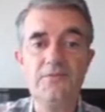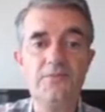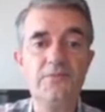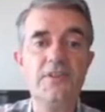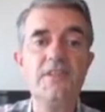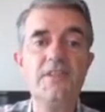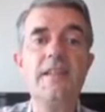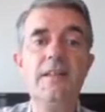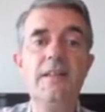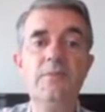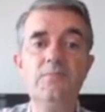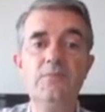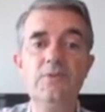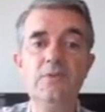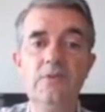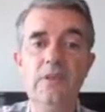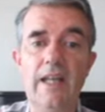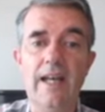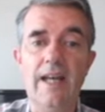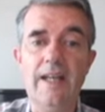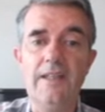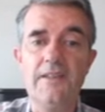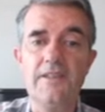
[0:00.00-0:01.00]
For example,
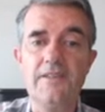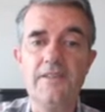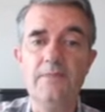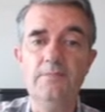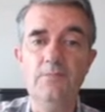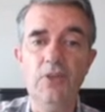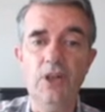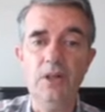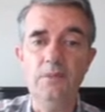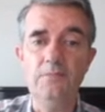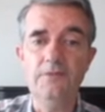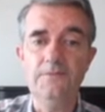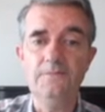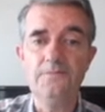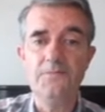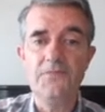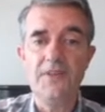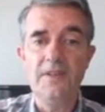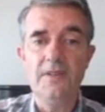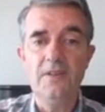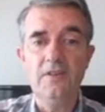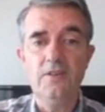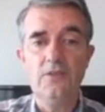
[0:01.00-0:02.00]
Alice and Bob,
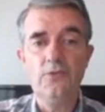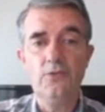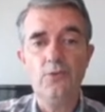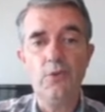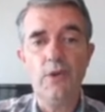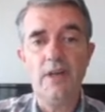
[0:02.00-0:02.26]
who